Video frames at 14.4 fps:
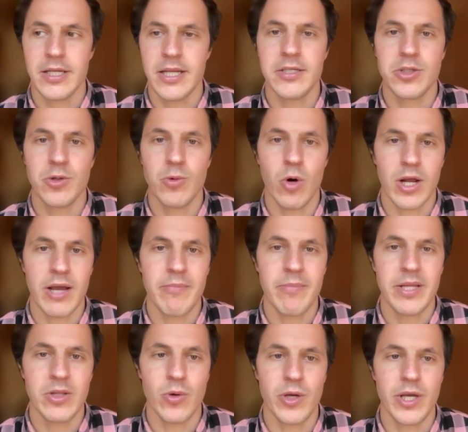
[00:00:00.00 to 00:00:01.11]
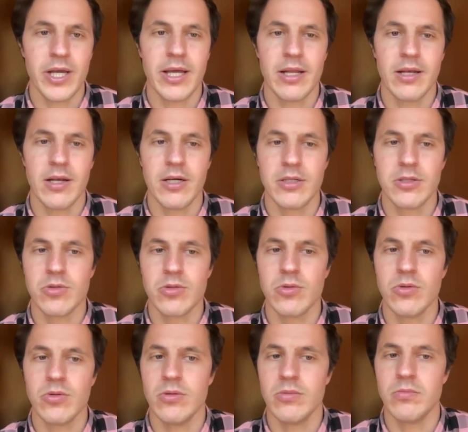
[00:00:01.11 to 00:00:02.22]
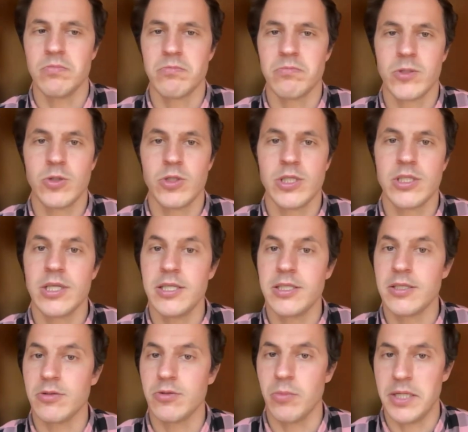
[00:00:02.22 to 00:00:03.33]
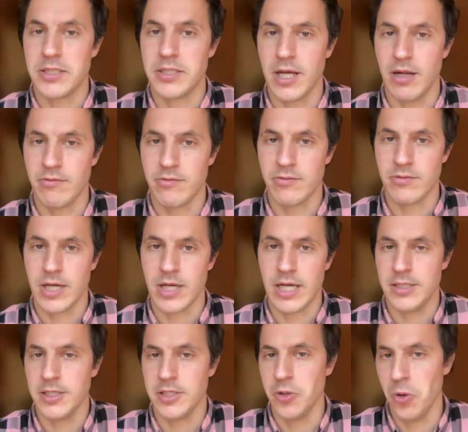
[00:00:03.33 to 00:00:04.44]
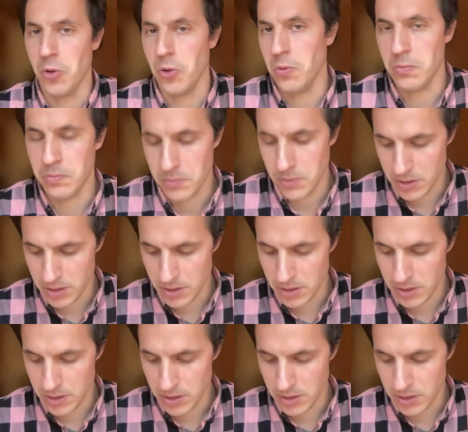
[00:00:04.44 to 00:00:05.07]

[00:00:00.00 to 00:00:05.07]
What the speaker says: and energy work I've been doing. I learned to just listen to myself. I didn't know